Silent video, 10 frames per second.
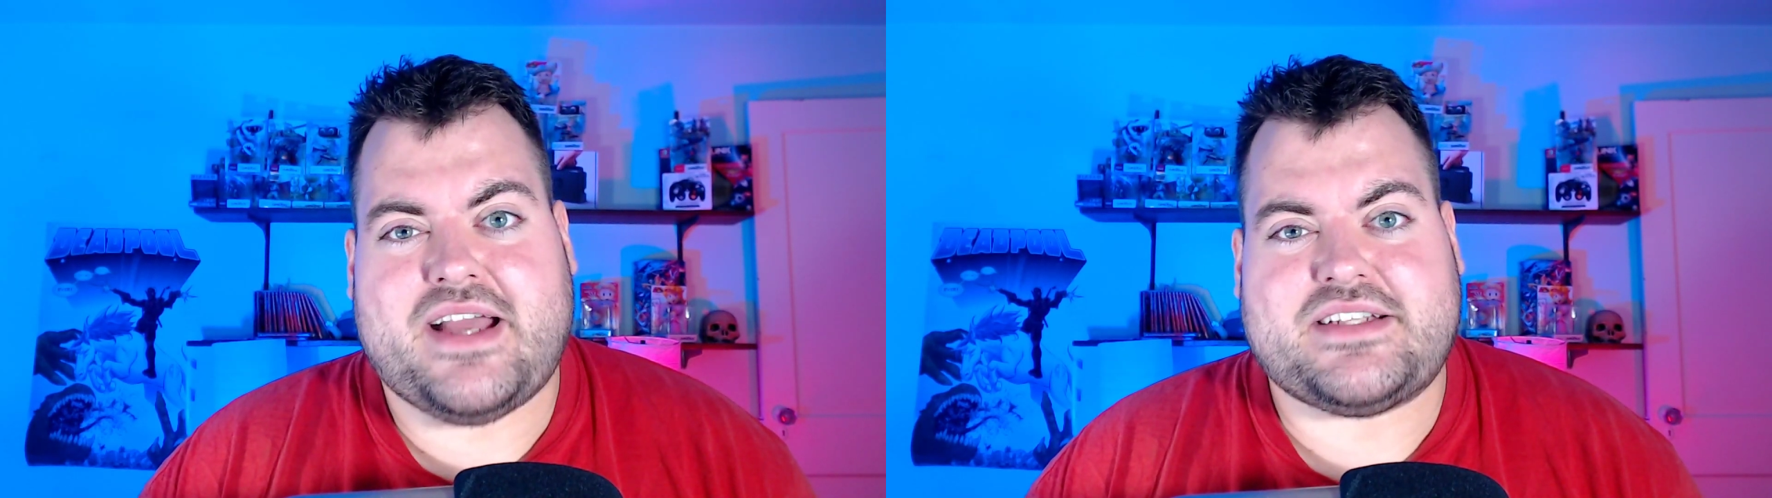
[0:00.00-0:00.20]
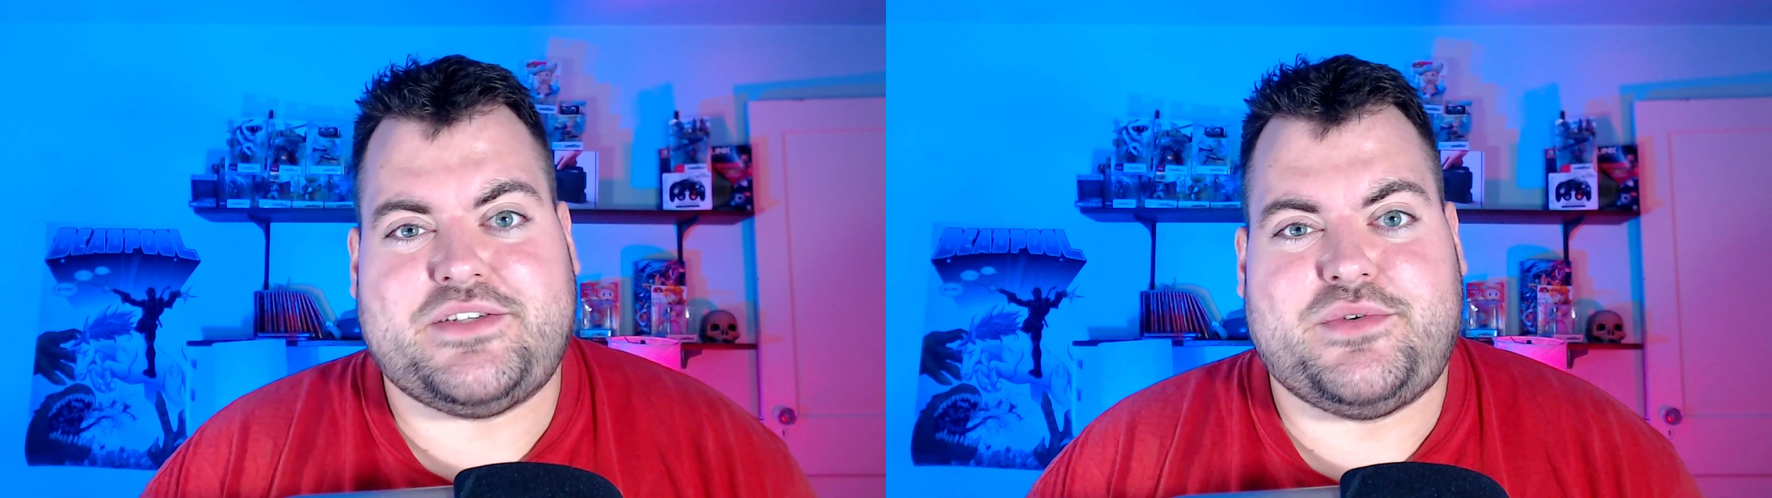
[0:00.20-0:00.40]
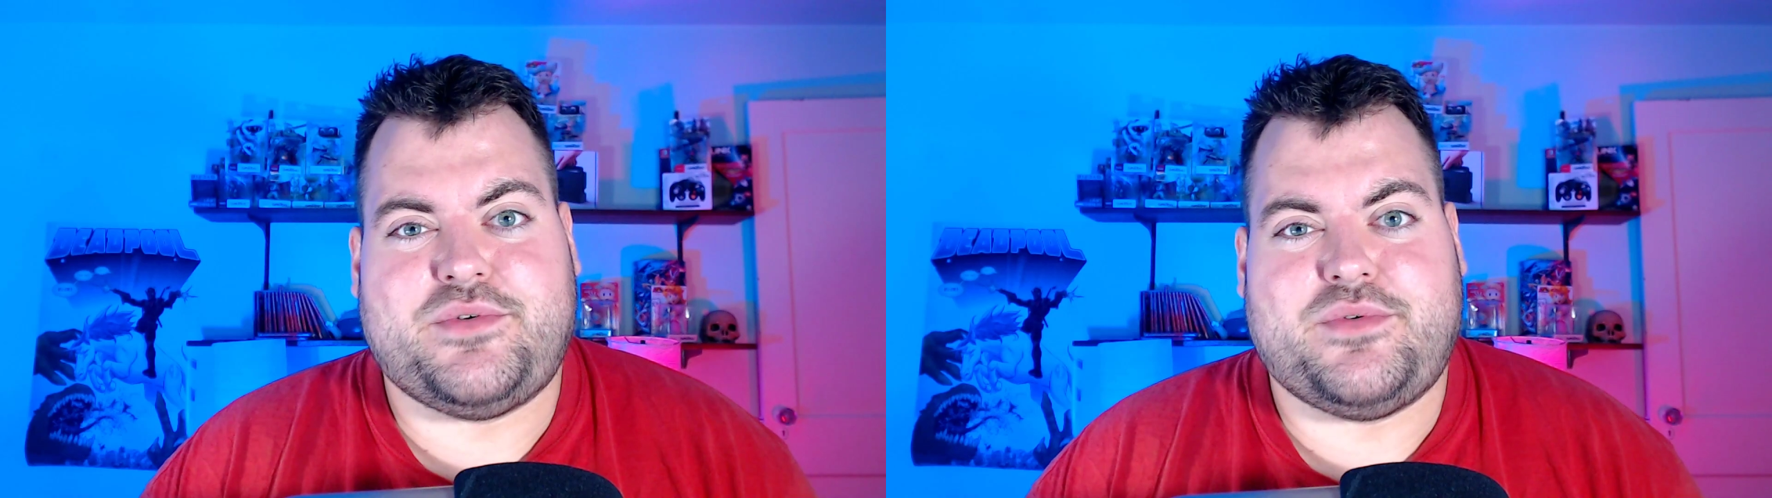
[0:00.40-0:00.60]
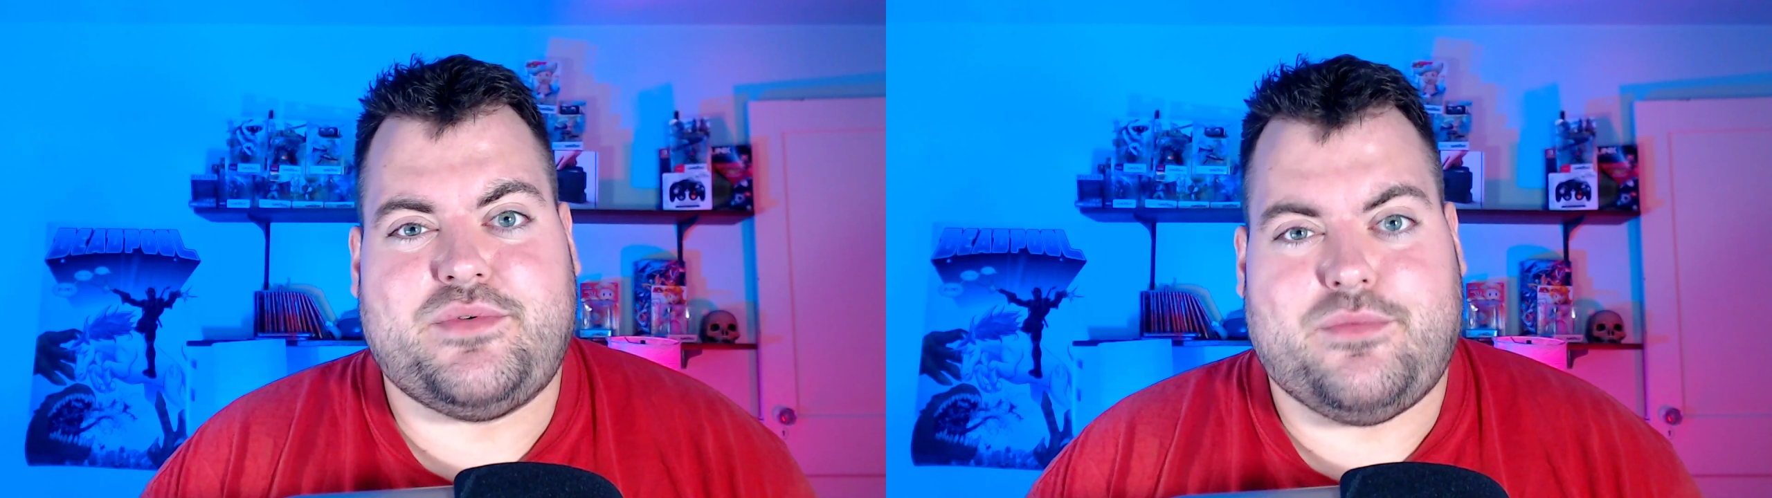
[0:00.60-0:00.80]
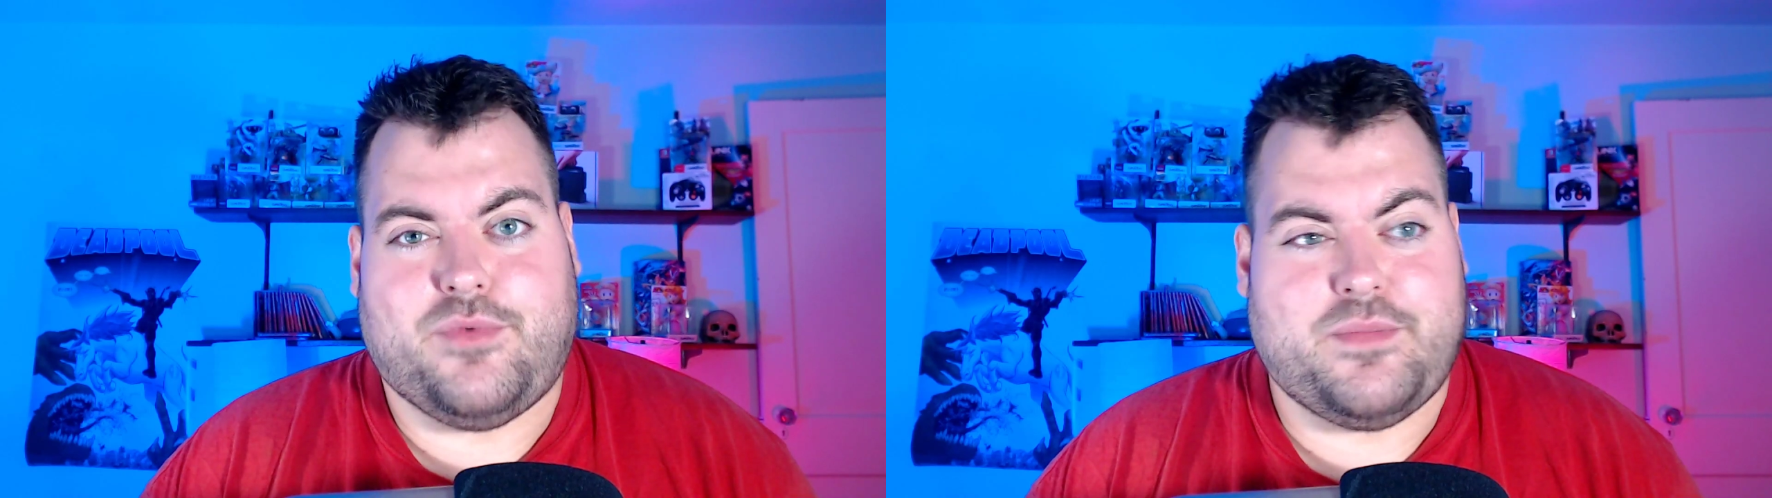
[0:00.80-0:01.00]
to
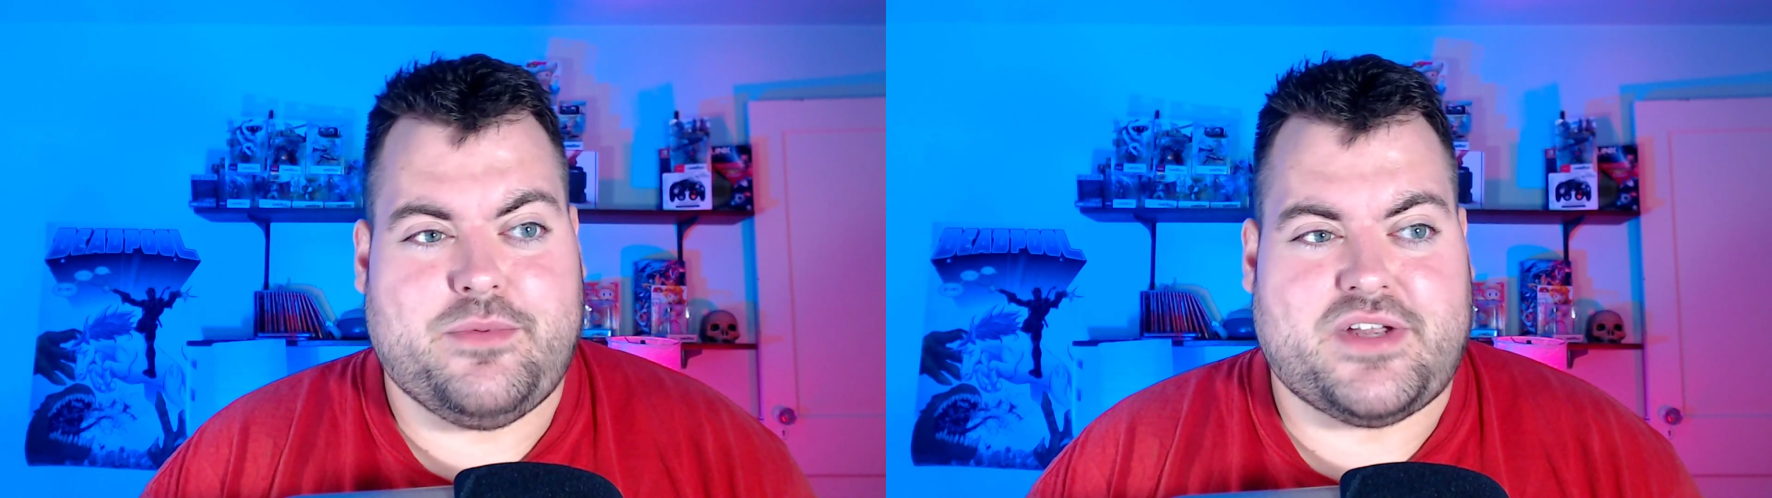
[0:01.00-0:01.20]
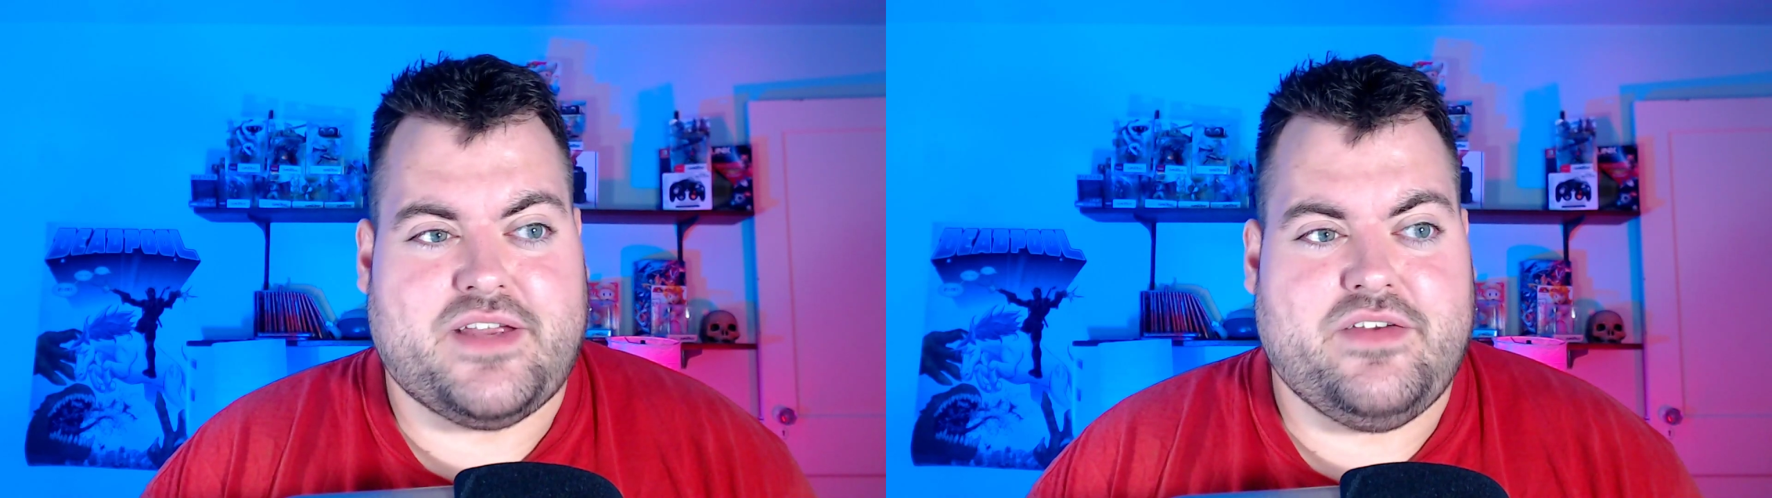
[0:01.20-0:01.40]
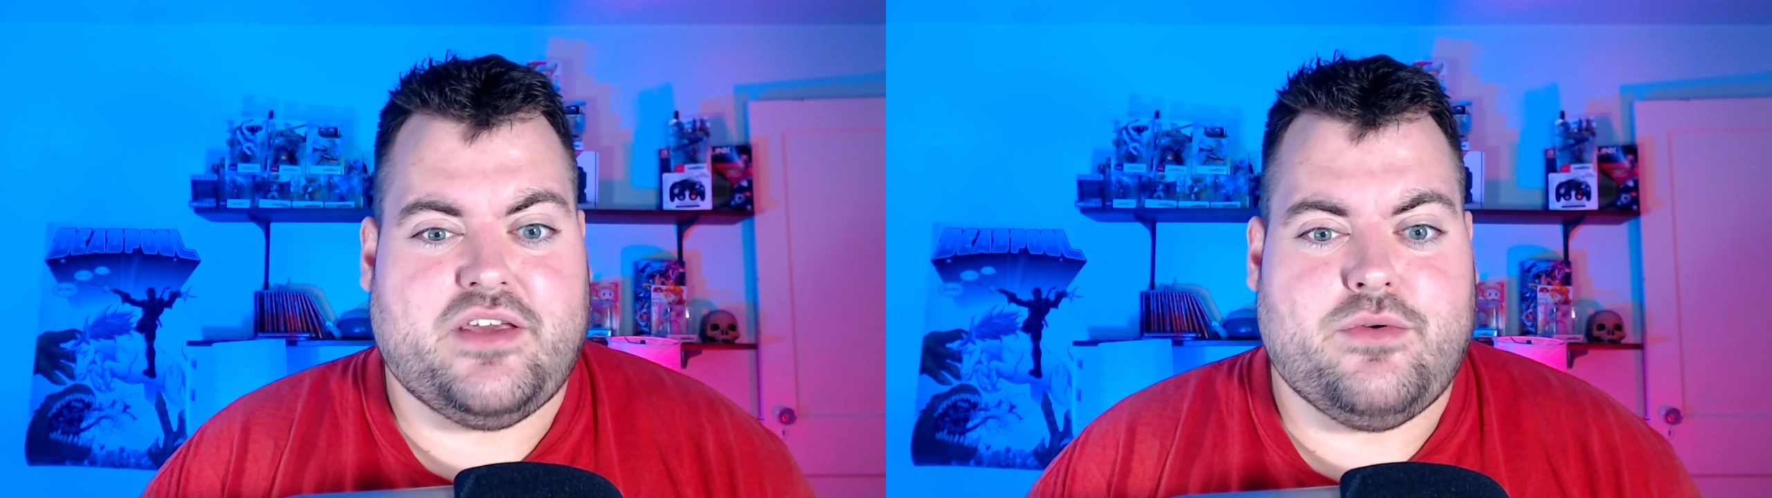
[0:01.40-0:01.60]
what people are giving you,